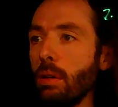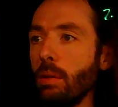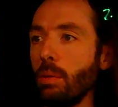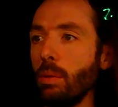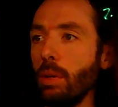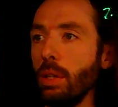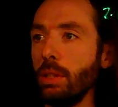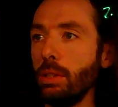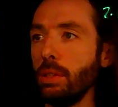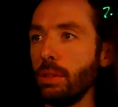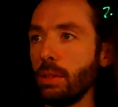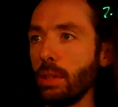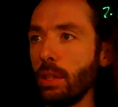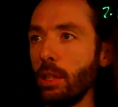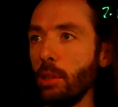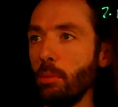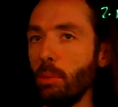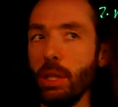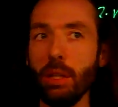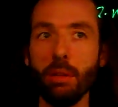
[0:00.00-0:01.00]
which is going
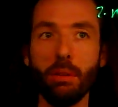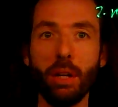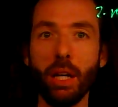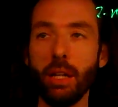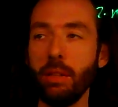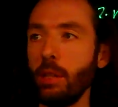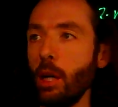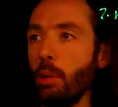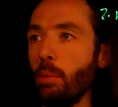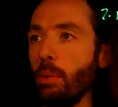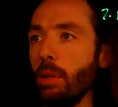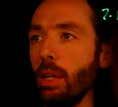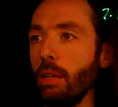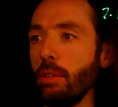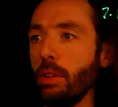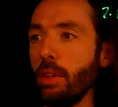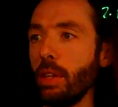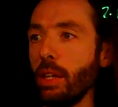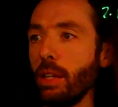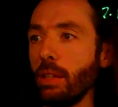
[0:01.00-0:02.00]
to be, right, double
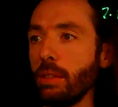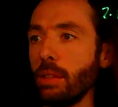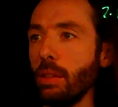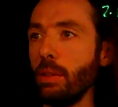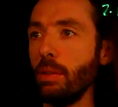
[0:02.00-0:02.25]
everything, so